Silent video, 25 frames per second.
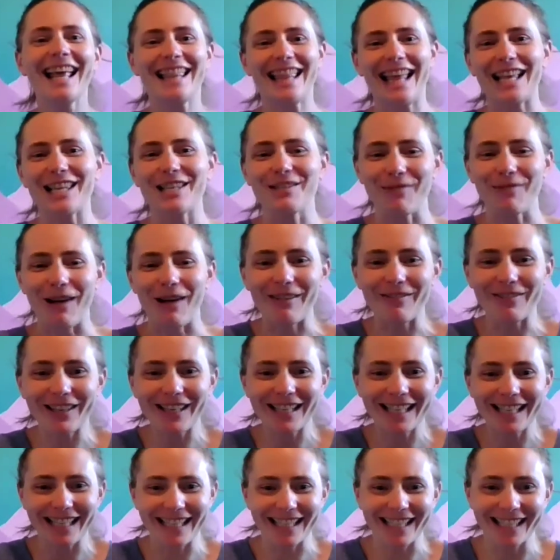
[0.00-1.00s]
That's why we're
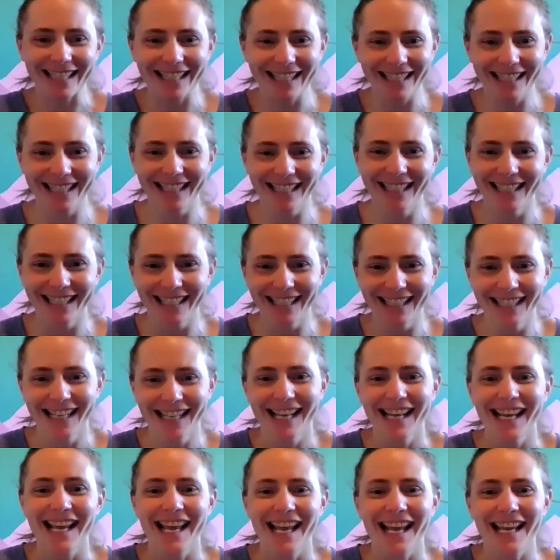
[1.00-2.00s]
here,
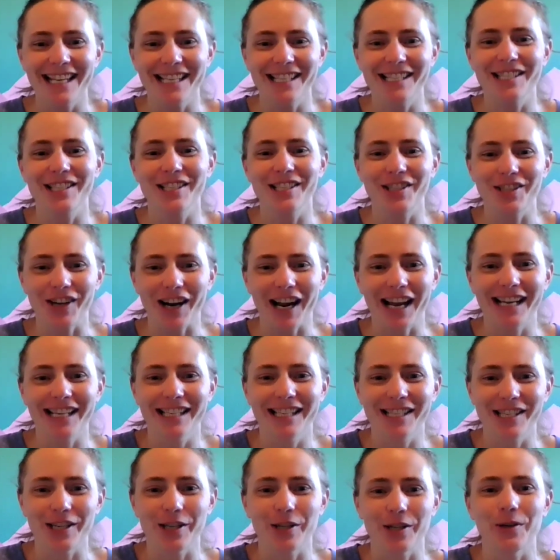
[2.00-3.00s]
is to try
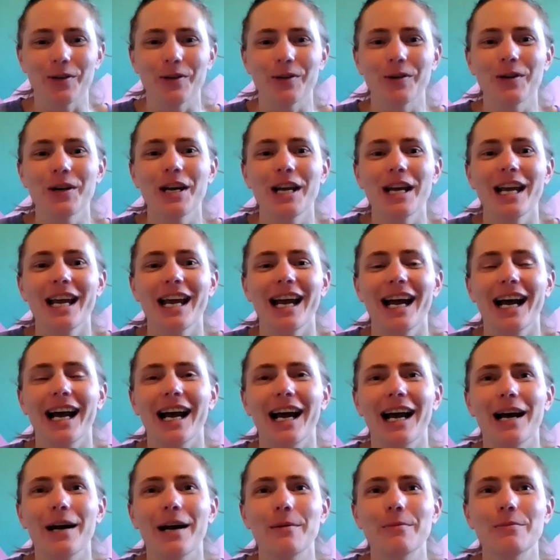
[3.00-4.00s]
to
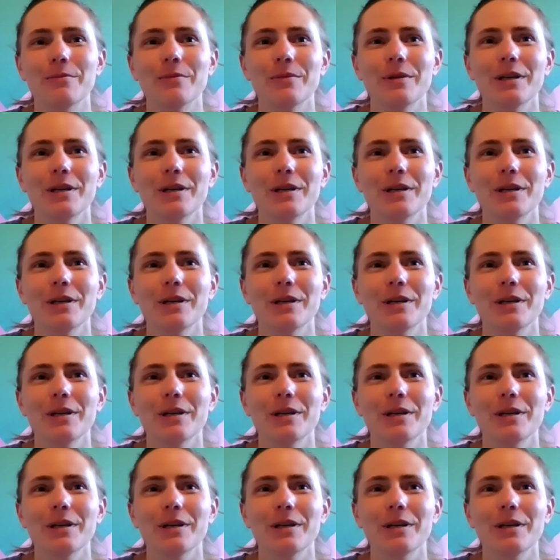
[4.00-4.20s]
uh,